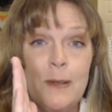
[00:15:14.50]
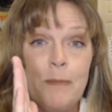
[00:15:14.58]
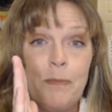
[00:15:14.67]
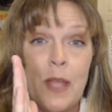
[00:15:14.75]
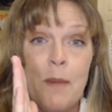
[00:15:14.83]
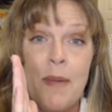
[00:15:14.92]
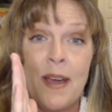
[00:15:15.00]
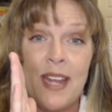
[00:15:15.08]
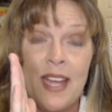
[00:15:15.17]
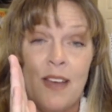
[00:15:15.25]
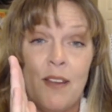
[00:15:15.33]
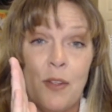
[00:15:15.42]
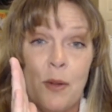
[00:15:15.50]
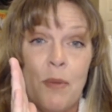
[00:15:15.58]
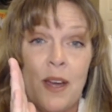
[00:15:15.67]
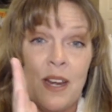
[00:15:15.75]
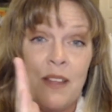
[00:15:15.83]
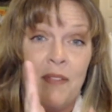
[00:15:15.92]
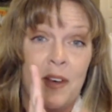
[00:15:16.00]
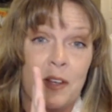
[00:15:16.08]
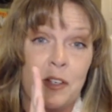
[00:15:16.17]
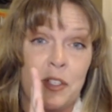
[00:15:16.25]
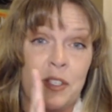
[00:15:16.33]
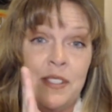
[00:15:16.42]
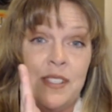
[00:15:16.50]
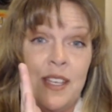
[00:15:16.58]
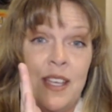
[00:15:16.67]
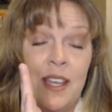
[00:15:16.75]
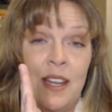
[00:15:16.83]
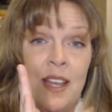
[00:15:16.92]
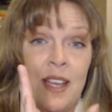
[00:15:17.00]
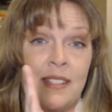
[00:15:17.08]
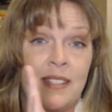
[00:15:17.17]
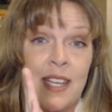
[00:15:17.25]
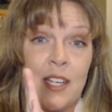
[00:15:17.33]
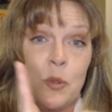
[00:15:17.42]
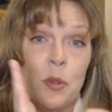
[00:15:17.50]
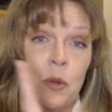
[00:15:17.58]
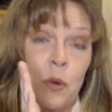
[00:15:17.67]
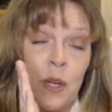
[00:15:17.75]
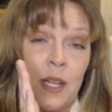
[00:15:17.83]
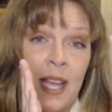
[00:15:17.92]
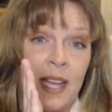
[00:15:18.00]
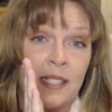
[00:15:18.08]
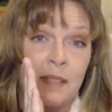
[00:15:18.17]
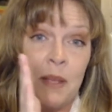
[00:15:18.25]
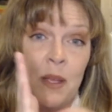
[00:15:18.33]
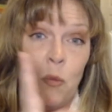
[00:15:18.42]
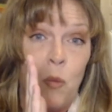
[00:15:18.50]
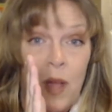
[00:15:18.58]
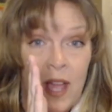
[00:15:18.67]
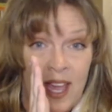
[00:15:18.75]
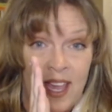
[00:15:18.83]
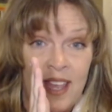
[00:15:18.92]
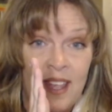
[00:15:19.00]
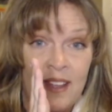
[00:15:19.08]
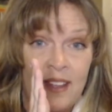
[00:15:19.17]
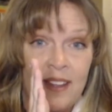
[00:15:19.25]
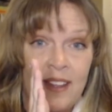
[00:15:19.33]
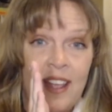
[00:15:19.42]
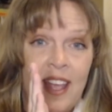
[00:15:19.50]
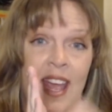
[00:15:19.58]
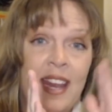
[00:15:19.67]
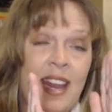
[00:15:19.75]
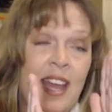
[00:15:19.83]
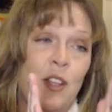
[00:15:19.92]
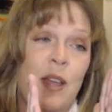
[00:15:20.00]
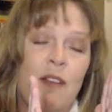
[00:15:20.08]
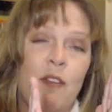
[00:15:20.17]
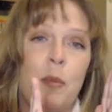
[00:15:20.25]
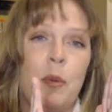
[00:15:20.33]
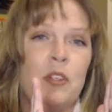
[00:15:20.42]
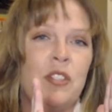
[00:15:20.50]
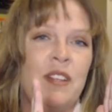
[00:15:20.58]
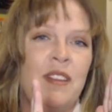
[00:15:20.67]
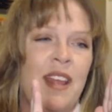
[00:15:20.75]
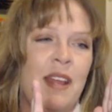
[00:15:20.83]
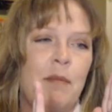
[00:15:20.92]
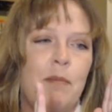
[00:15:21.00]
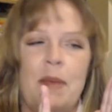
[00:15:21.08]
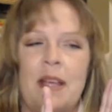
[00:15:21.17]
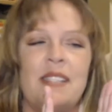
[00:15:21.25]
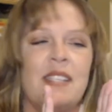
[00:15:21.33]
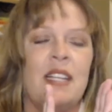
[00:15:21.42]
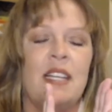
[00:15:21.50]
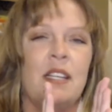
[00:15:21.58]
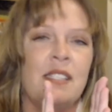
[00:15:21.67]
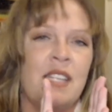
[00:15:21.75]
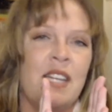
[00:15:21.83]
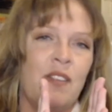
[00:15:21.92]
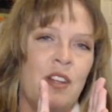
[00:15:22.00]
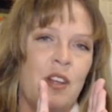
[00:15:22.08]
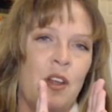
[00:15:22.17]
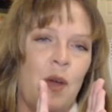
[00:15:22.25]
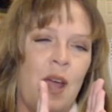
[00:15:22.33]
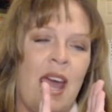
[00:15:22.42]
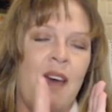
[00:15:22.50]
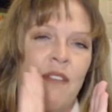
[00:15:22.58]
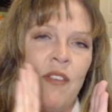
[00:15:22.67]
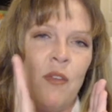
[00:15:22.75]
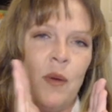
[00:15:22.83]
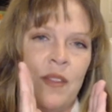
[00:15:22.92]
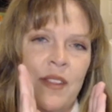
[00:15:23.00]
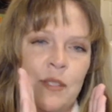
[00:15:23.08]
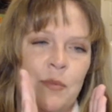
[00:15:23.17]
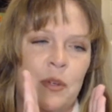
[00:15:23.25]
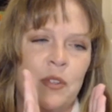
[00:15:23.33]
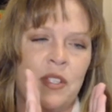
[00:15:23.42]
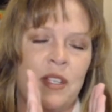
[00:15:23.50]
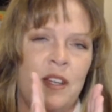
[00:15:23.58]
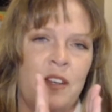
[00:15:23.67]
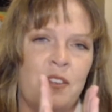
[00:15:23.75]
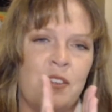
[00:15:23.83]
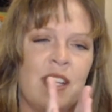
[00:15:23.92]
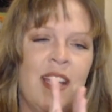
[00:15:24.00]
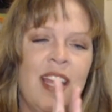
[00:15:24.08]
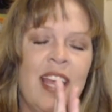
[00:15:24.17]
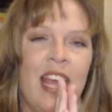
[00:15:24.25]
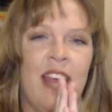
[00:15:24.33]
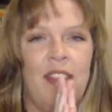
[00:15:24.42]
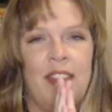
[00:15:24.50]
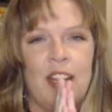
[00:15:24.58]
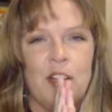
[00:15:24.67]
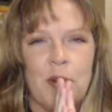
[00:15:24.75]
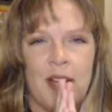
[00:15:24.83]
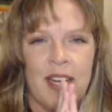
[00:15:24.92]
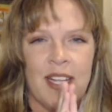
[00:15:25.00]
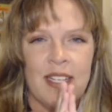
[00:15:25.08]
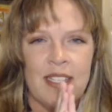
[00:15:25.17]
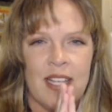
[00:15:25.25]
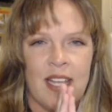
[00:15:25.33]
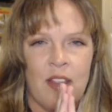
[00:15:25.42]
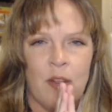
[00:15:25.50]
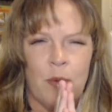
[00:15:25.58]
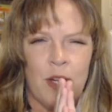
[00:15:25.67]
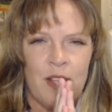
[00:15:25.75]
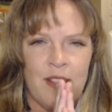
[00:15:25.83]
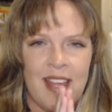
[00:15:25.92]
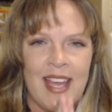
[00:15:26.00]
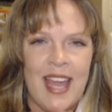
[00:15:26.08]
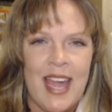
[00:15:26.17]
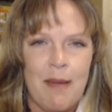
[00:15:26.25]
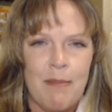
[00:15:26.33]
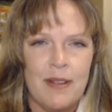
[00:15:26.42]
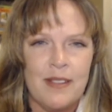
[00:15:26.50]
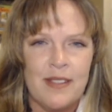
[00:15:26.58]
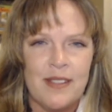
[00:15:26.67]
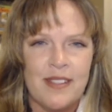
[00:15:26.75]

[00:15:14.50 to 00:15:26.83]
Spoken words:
about how their body functions in a sexual and orgasmic way. And now you have a person that basically doesn't even know half of what this person knows. And then they try to get together. What do you think happens?